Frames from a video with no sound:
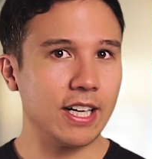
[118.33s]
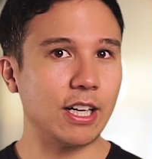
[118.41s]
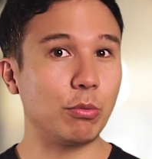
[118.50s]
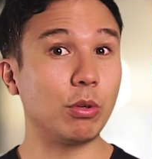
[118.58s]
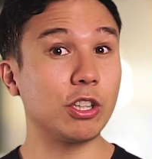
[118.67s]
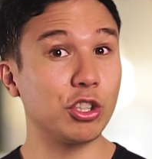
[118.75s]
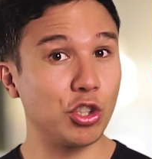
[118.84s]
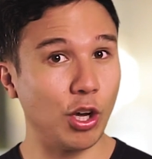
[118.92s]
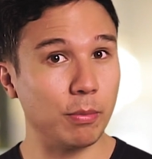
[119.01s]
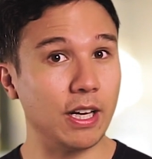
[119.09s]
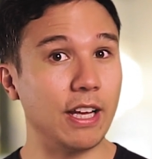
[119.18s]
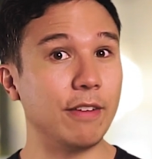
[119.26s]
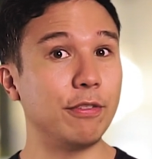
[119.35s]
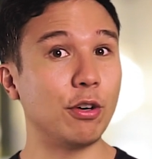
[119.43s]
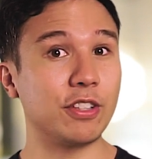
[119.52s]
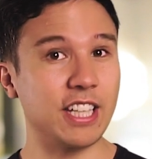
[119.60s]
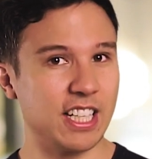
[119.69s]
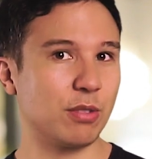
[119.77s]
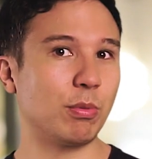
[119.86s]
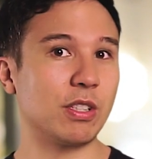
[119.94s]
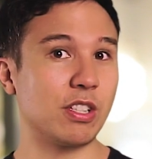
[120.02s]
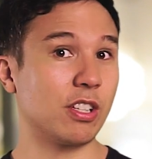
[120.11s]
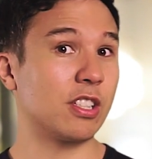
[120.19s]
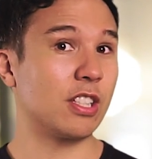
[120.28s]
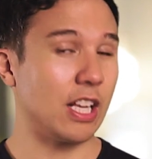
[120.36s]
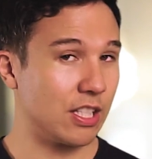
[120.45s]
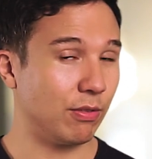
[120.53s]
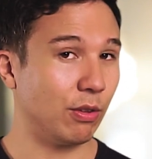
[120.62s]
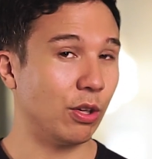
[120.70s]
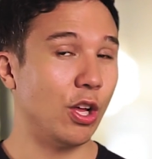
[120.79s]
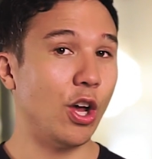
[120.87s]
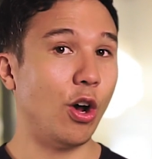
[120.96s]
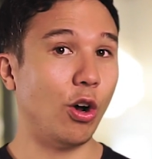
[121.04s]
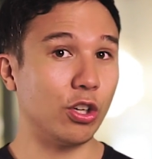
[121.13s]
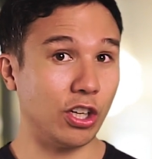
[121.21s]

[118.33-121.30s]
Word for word: that will determine if your test was successful or